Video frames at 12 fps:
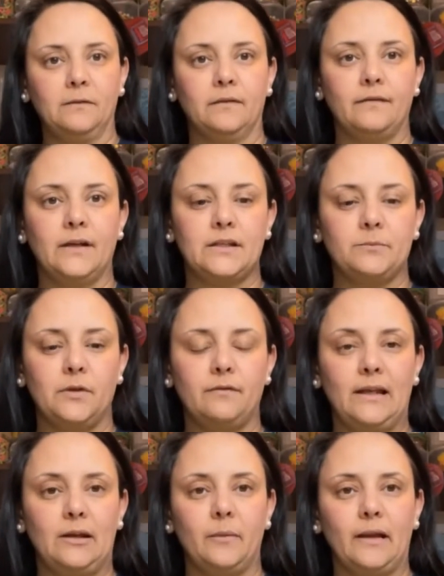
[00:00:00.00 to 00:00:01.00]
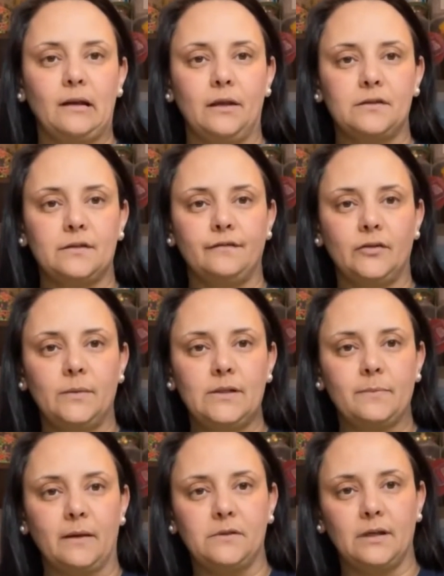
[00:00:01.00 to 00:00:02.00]
If I just move it a little bit closer
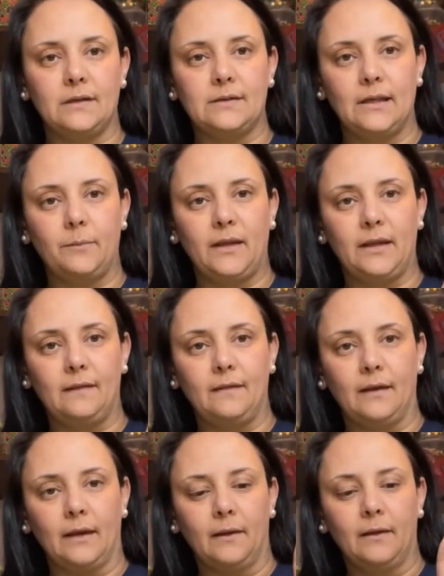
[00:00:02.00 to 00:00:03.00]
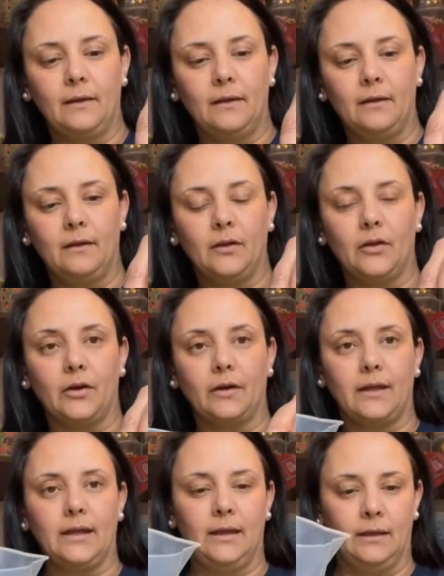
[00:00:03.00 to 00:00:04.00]
forwards, perhaps you can see a bit easier.
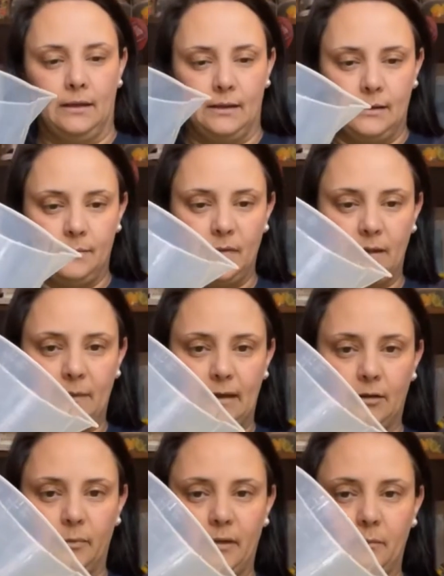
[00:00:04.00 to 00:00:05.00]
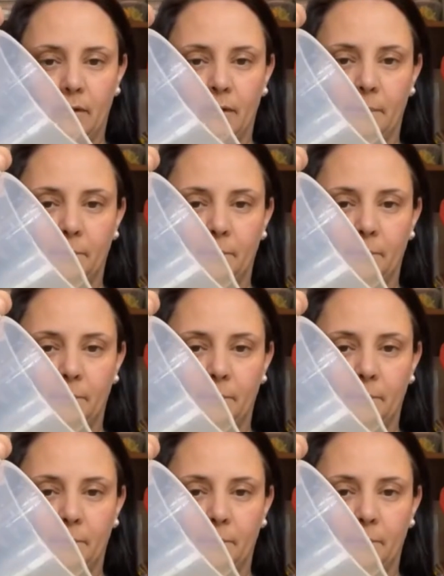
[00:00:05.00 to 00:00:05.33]
Okay, maybe a little bit more.